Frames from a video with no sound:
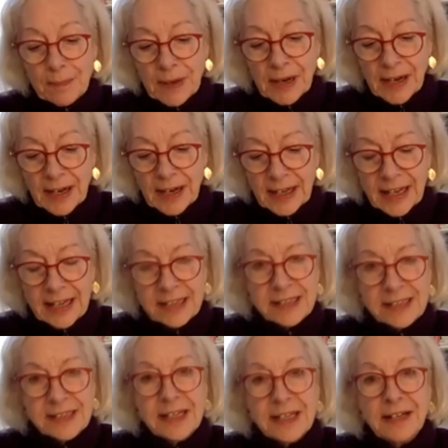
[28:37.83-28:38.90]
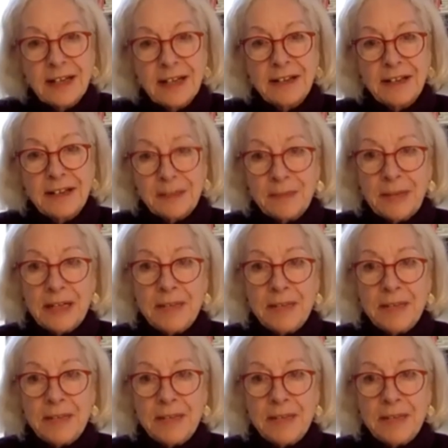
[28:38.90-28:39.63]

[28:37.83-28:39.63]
I guess, and I think many